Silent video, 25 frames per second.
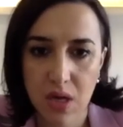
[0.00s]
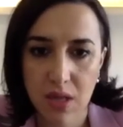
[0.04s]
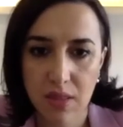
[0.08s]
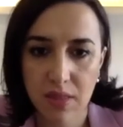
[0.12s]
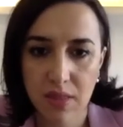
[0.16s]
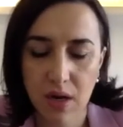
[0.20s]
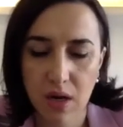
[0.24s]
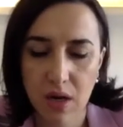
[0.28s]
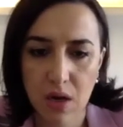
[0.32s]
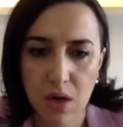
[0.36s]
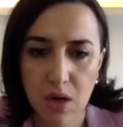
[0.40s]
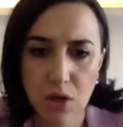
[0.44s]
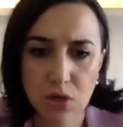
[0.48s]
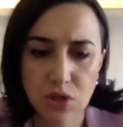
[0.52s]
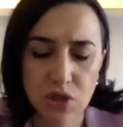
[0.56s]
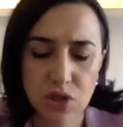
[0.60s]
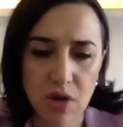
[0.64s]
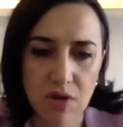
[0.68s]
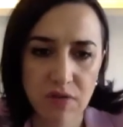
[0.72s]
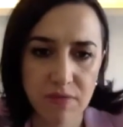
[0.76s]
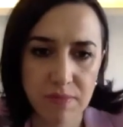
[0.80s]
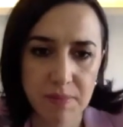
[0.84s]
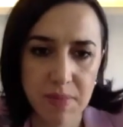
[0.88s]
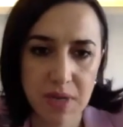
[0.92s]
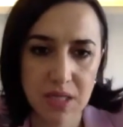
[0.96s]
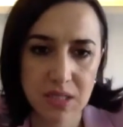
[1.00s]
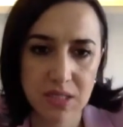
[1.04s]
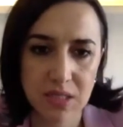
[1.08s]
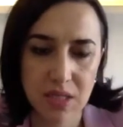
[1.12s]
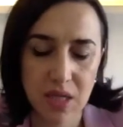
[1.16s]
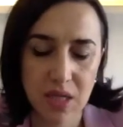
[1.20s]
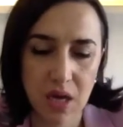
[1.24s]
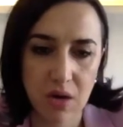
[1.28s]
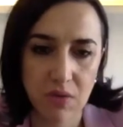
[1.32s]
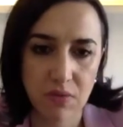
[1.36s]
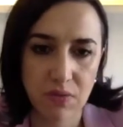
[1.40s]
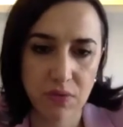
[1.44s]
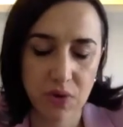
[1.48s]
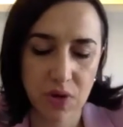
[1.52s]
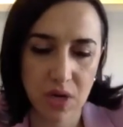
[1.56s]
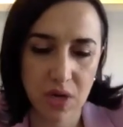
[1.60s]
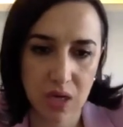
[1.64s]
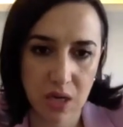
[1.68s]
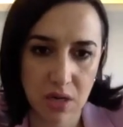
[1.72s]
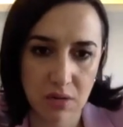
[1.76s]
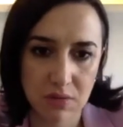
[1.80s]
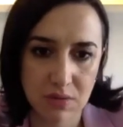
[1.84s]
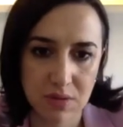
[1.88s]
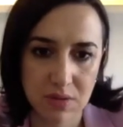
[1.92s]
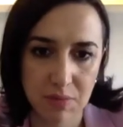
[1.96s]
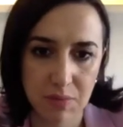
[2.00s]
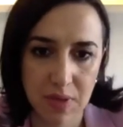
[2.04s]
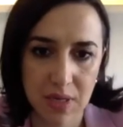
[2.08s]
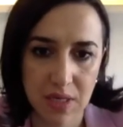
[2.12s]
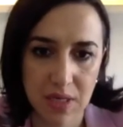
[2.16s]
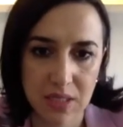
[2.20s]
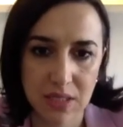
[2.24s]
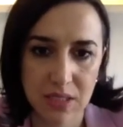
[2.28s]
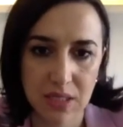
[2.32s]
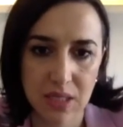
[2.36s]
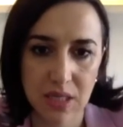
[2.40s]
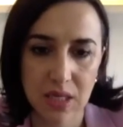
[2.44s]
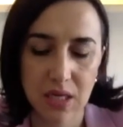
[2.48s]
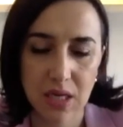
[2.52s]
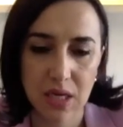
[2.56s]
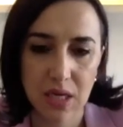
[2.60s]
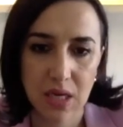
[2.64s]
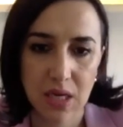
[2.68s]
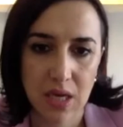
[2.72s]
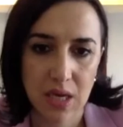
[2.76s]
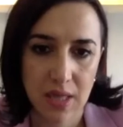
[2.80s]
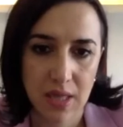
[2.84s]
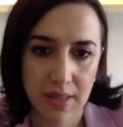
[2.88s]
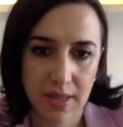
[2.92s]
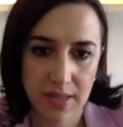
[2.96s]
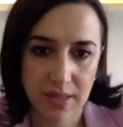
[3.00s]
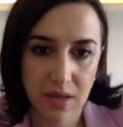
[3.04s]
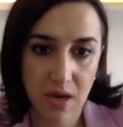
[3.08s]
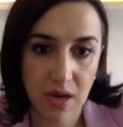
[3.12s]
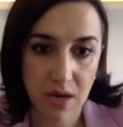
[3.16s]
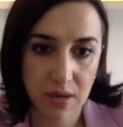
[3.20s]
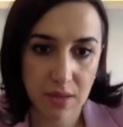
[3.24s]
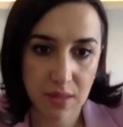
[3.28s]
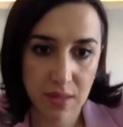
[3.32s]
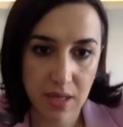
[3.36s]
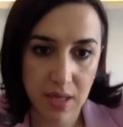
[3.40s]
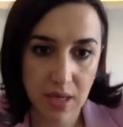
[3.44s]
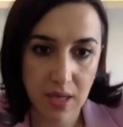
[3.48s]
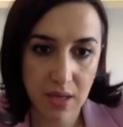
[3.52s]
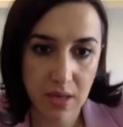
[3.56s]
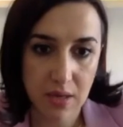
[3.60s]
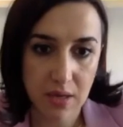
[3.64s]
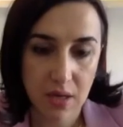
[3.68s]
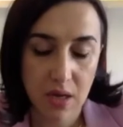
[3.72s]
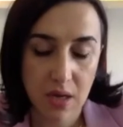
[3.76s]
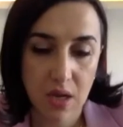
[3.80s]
There are lots of means now for accountability that are there.